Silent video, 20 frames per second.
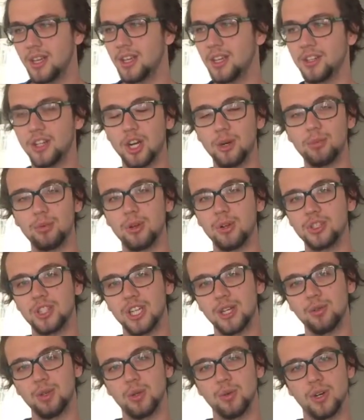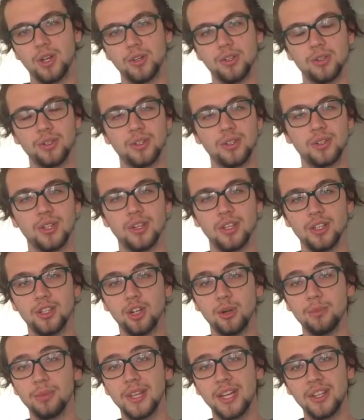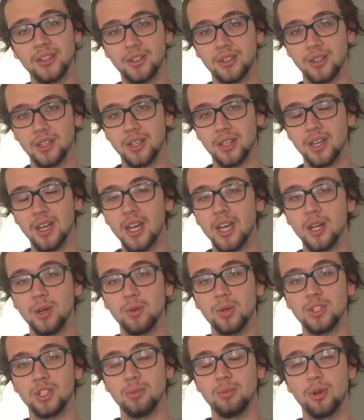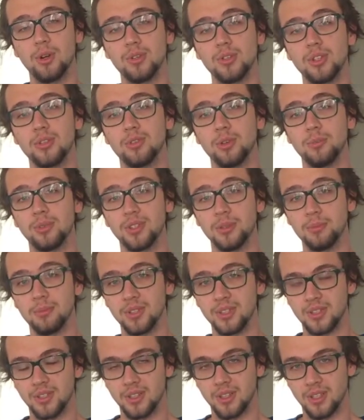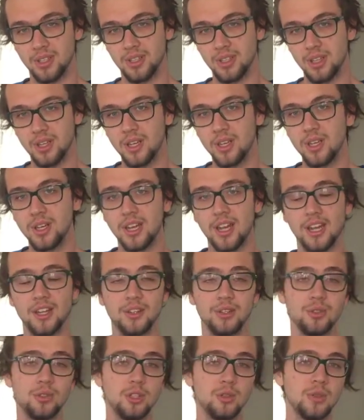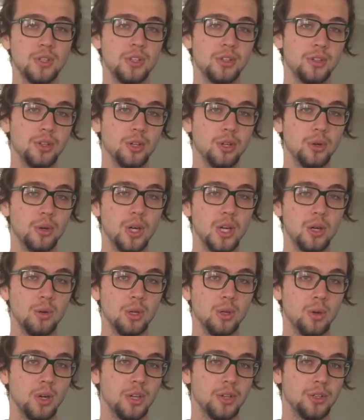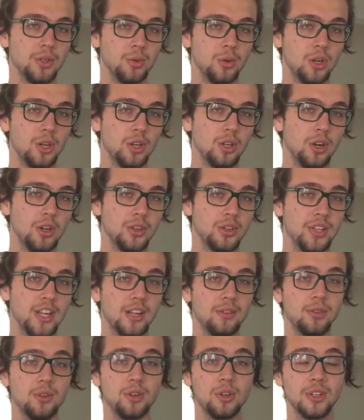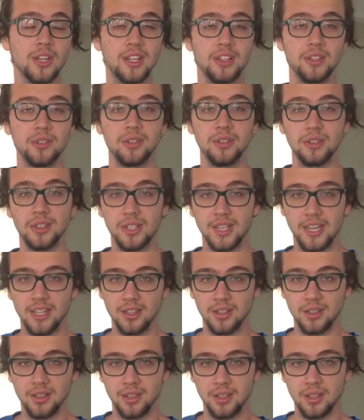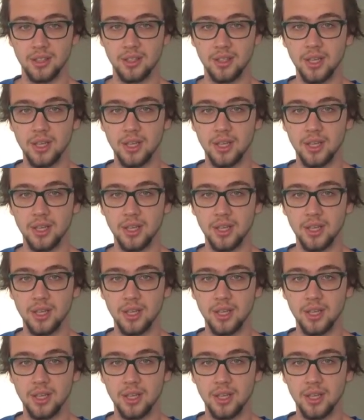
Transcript: In our project we want to study complexity which emerges from simplicity, and to do it so we want to work on self-organized criticality.